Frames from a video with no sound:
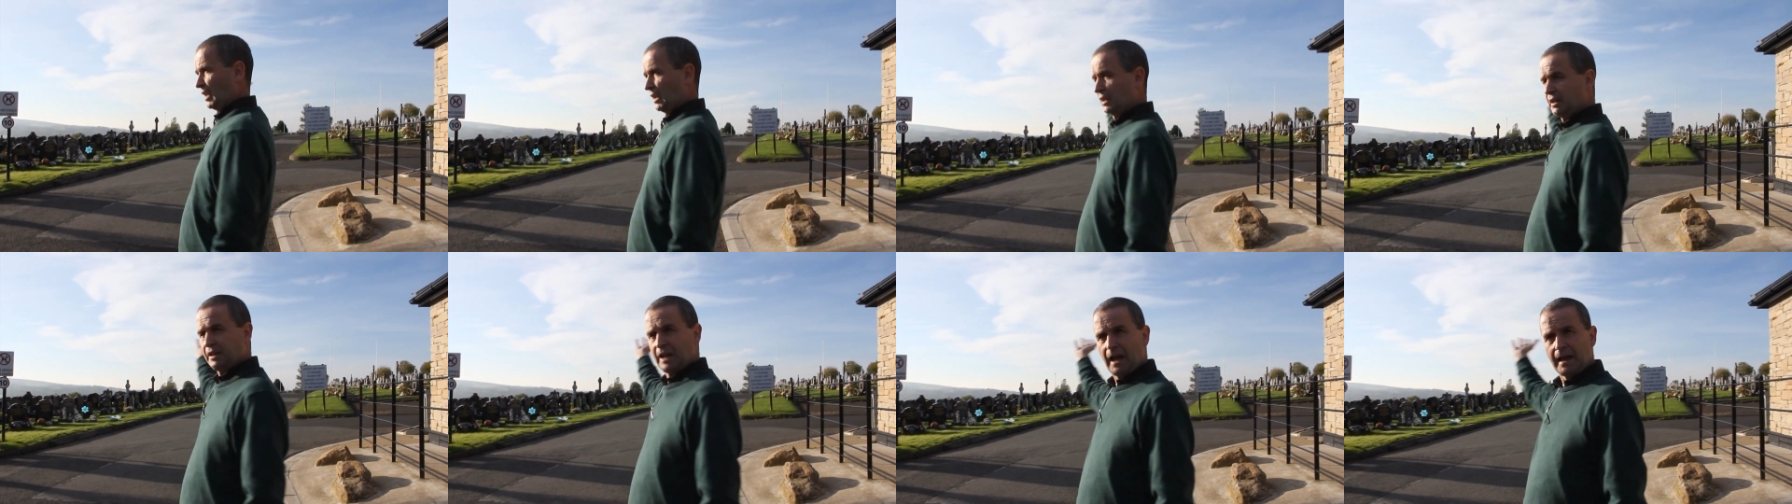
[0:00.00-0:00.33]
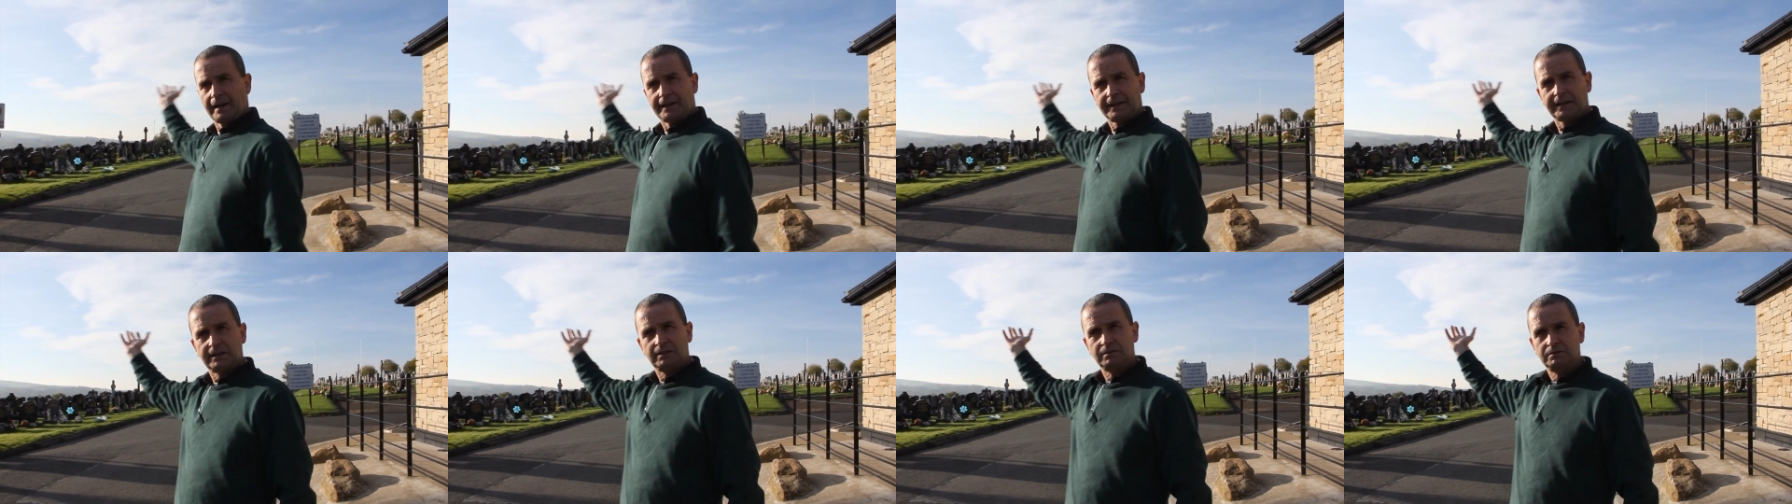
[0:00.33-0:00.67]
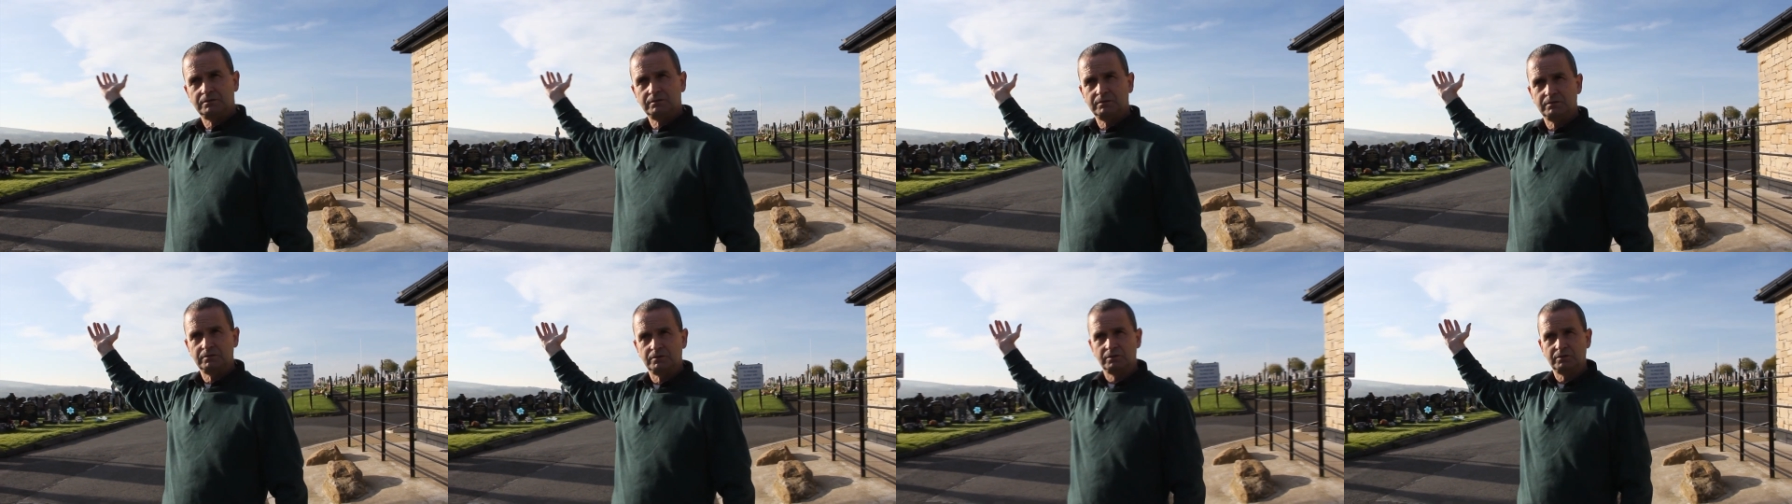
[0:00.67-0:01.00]
Catholic
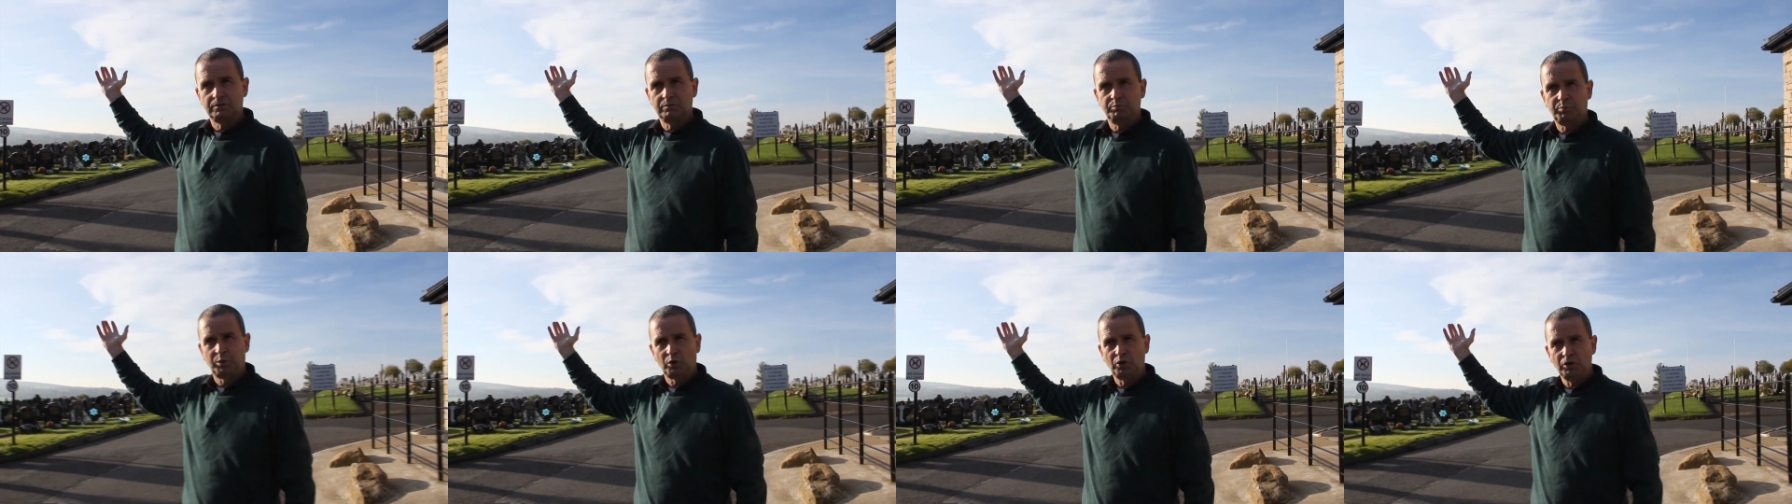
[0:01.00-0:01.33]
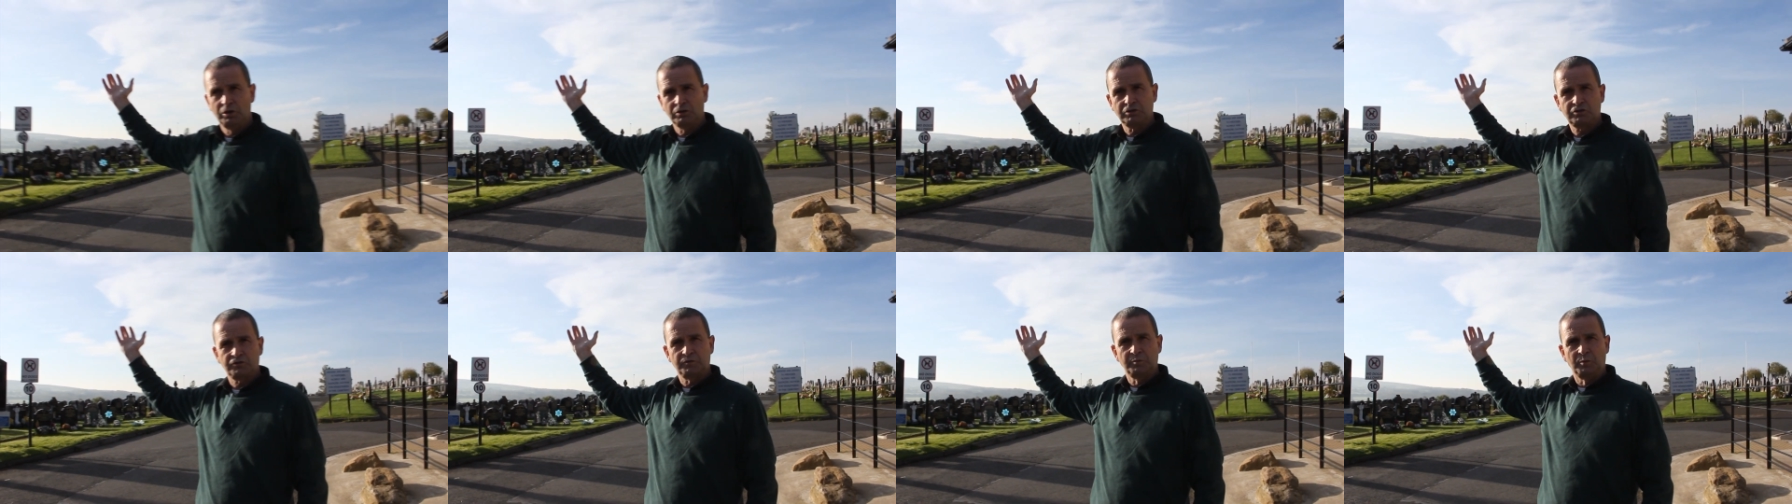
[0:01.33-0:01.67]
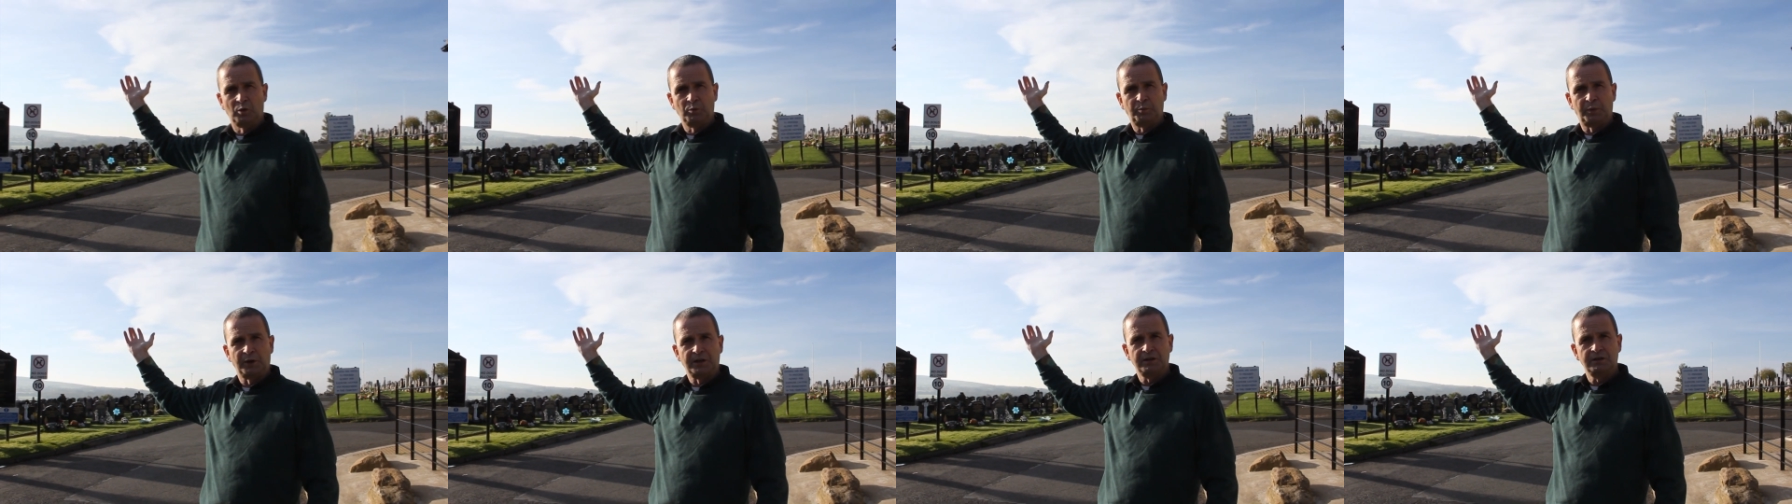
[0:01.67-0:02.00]
burials from
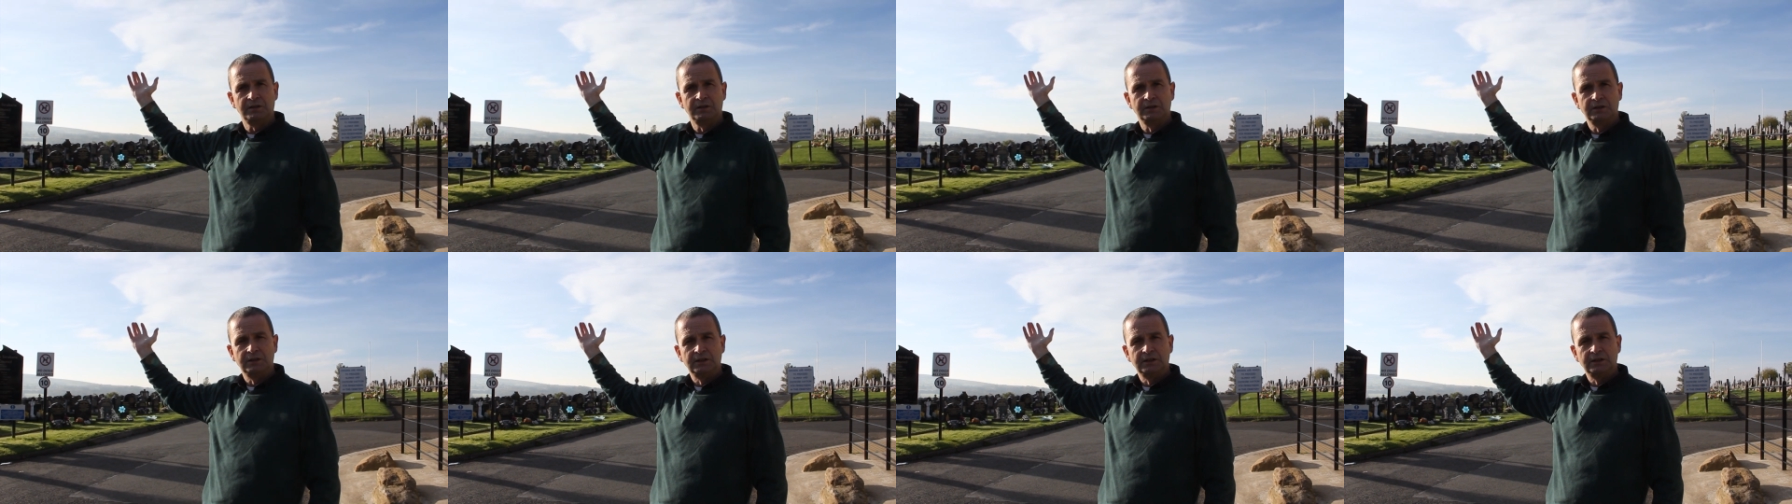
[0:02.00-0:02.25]
up here.